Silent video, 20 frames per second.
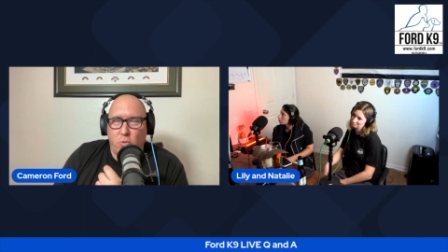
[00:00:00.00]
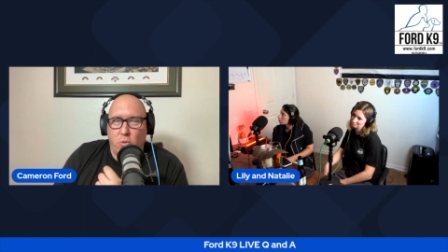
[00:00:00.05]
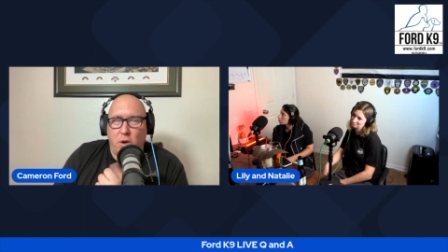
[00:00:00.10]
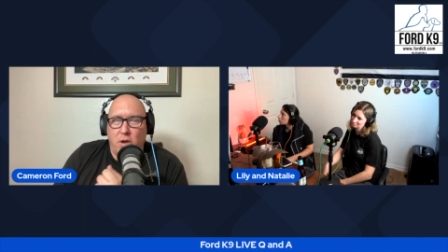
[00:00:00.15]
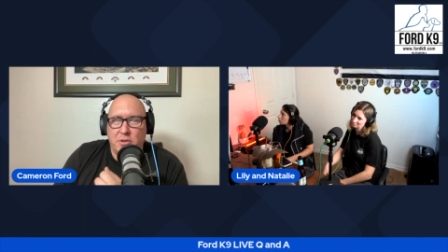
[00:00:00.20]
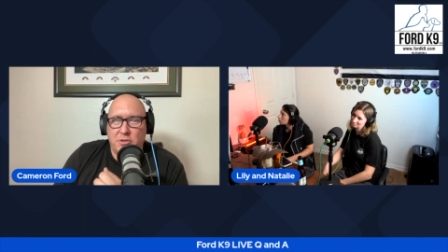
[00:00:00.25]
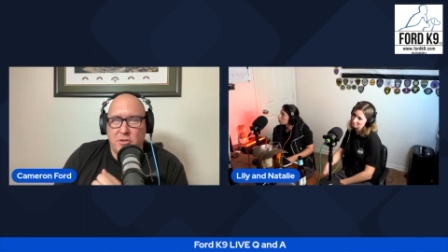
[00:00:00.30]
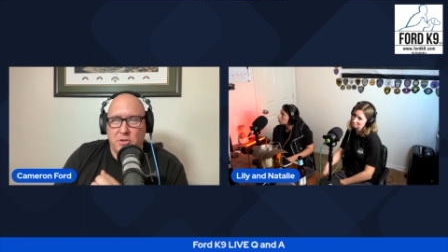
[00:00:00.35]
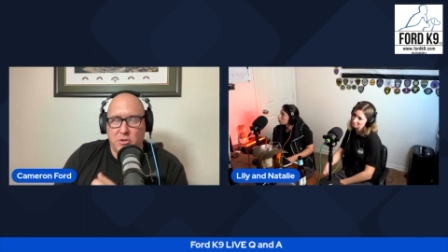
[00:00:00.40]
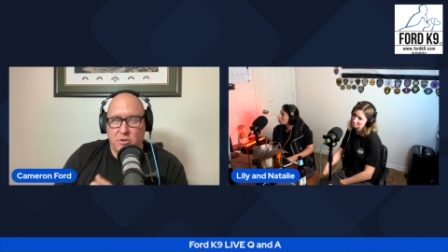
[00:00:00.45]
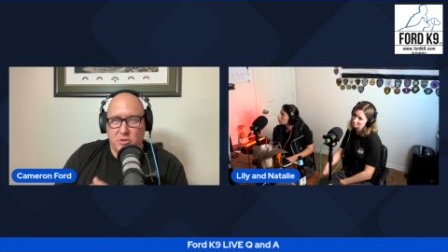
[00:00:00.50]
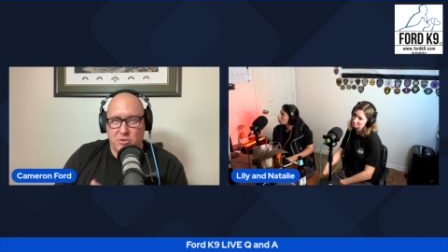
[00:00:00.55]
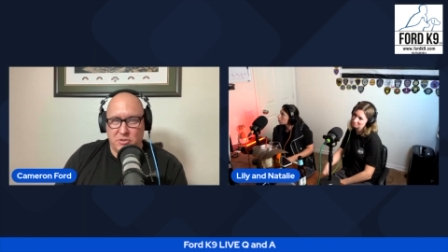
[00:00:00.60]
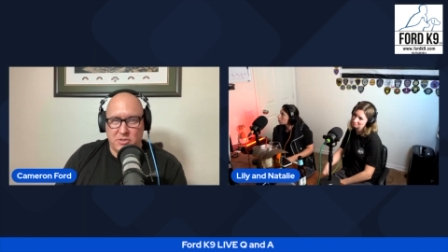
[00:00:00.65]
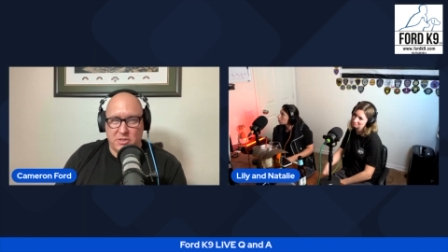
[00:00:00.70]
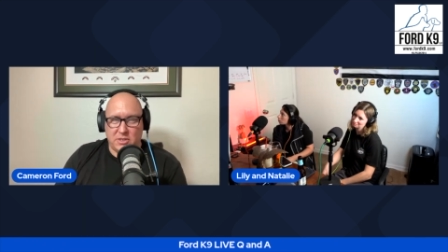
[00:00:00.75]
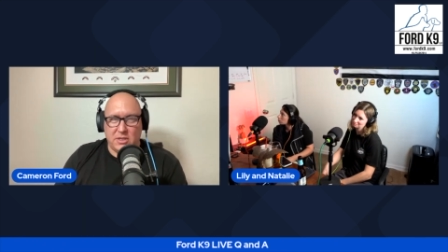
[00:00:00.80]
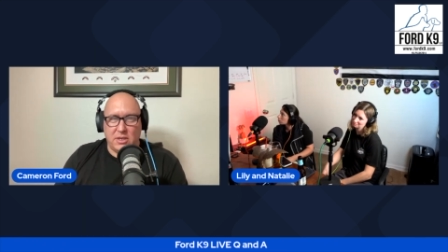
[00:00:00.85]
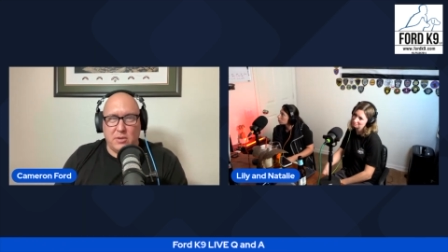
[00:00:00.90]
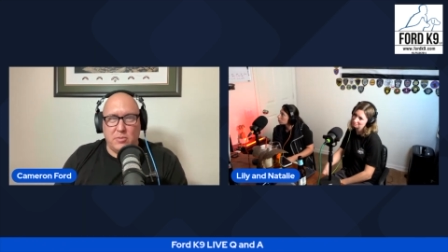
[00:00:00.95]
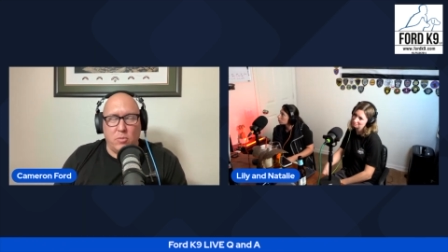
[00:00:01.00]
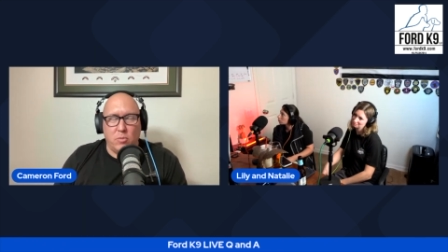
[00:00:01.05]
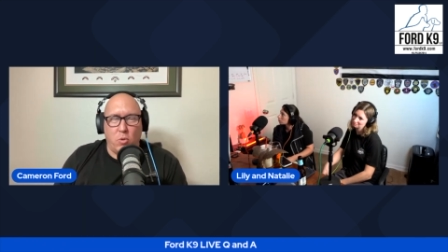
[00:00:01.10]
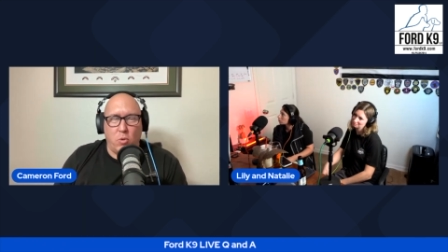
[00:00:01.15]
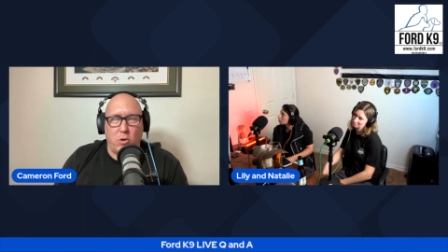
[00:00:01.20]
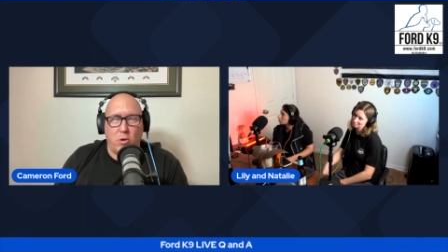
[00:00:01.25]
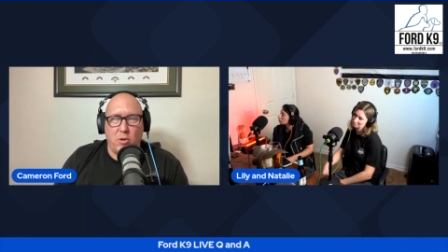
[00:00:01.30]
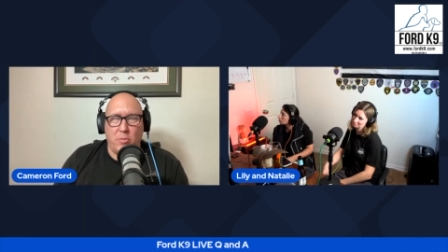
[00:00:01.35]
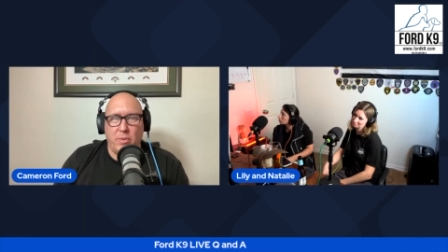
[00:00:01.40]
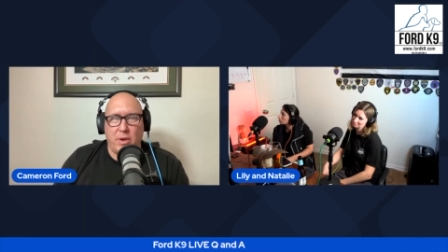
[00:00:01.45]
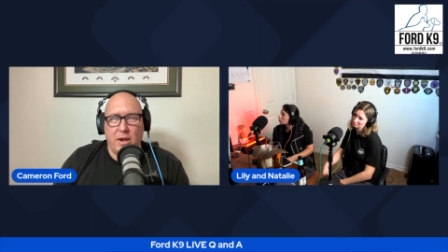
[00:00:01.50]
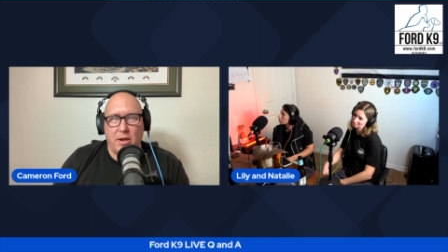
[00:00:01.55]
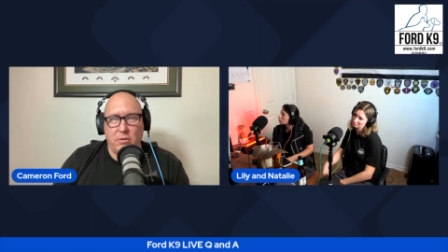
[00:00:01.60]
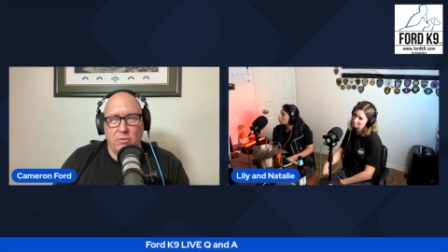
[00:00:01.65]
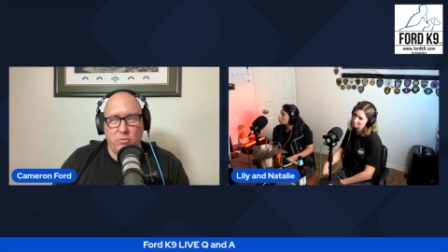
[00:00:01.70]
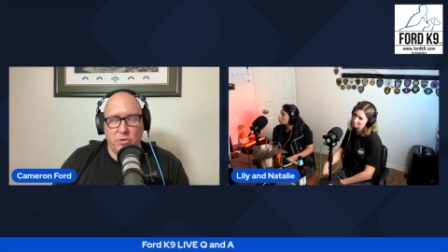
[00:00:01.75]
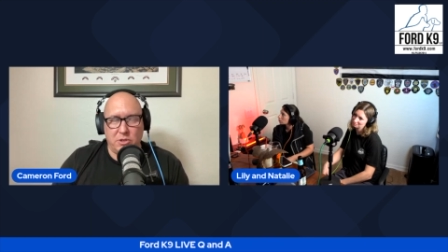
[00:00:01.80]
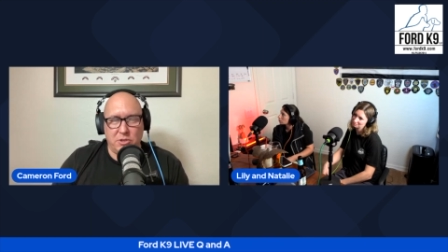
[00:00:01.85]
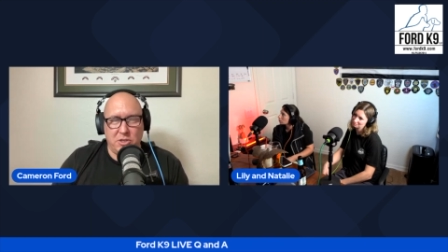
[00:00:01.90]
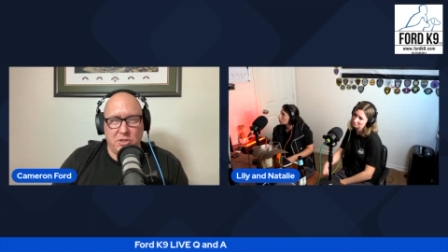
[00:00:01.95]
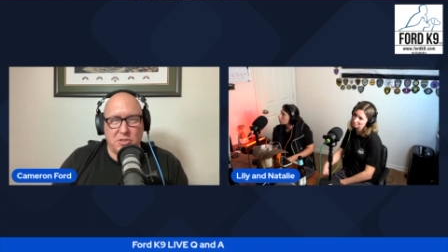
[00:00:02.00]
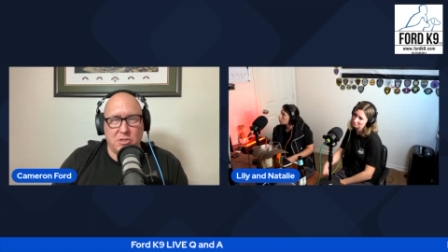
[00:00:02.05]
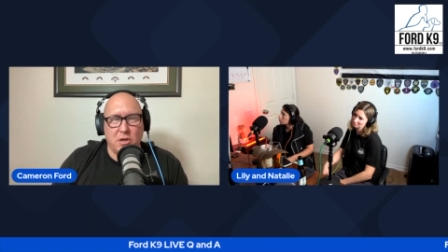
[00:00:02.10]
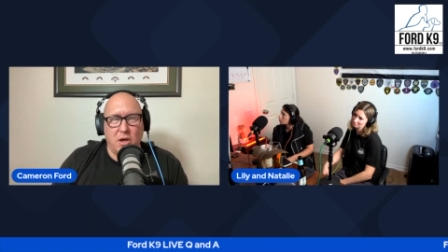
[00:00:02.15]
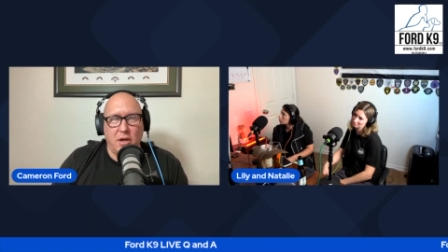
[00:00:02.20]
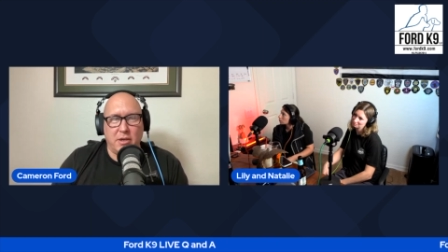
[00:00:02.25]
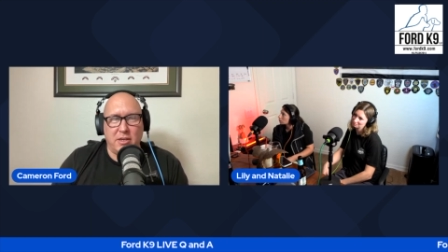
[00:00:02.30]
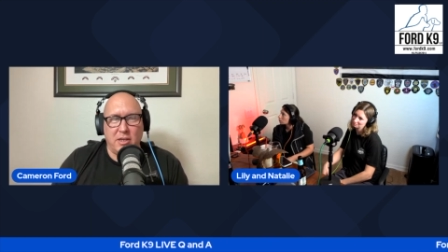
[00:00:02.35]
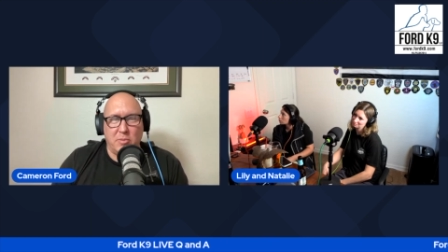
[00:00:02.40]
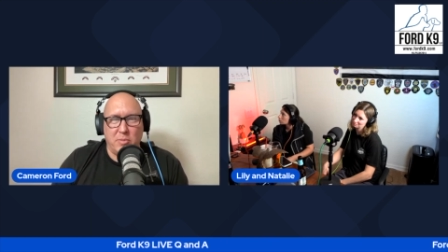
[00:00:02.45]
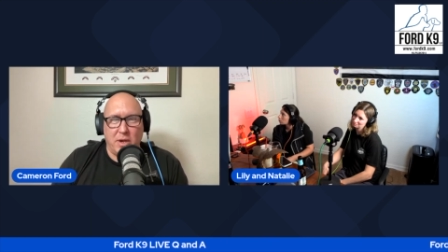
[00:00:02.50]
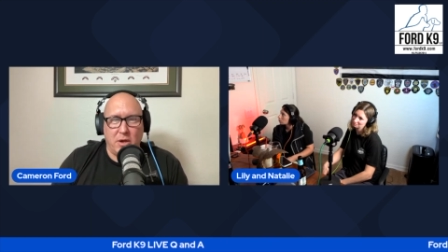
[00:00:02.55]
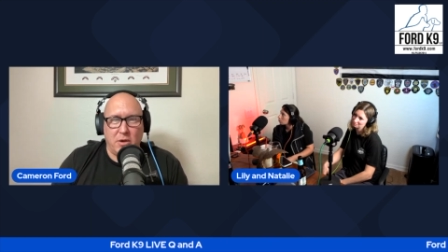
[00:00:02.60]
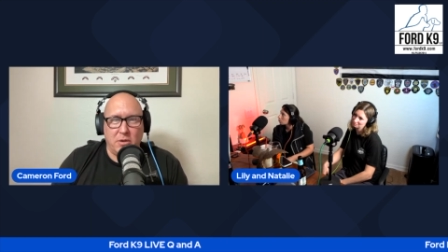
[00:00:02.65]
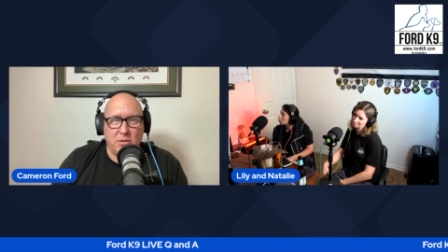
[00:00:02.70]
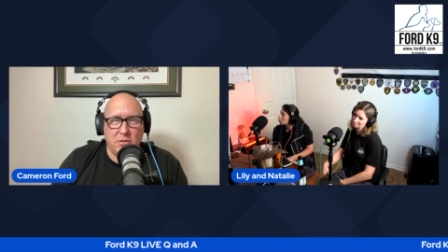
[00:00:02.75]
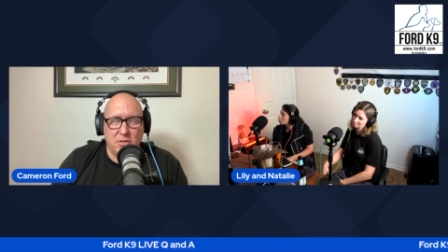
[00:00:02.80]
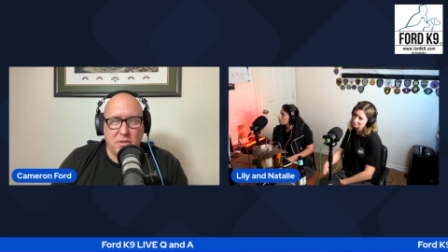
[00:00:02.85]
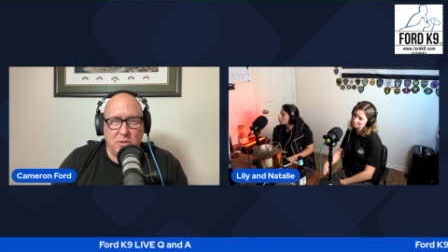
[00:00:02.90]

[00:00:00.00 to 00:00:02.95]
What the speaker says: that want to see more about what she's talking about,